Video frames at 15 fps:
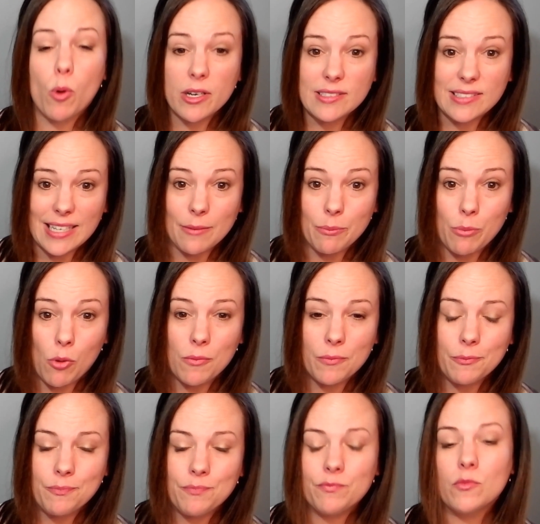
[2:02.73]
example,
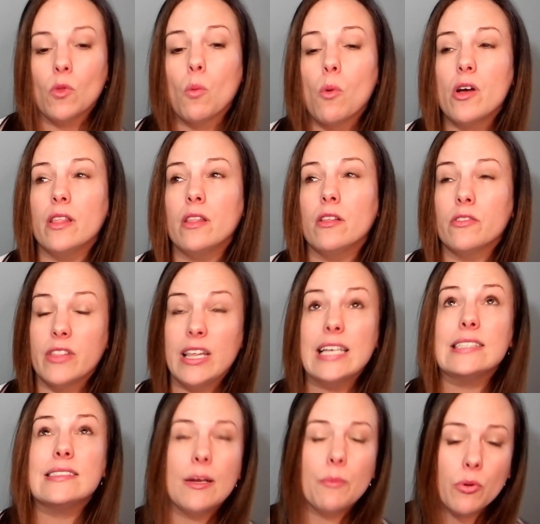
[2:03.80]
the one the
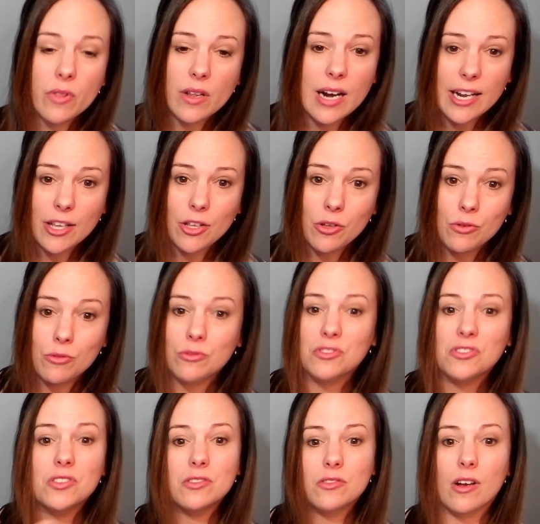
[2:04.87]
example that I
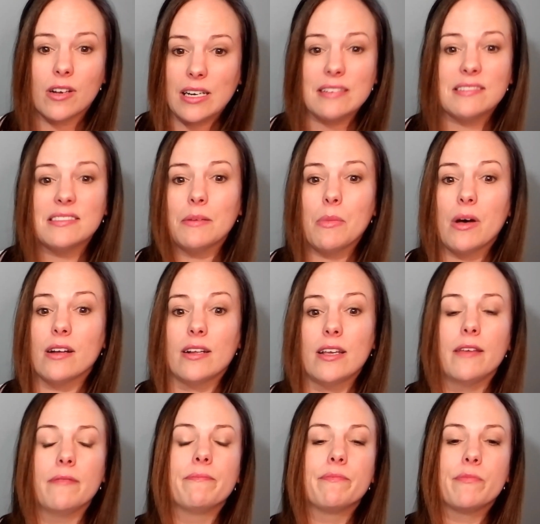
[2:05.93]
used talking to somebody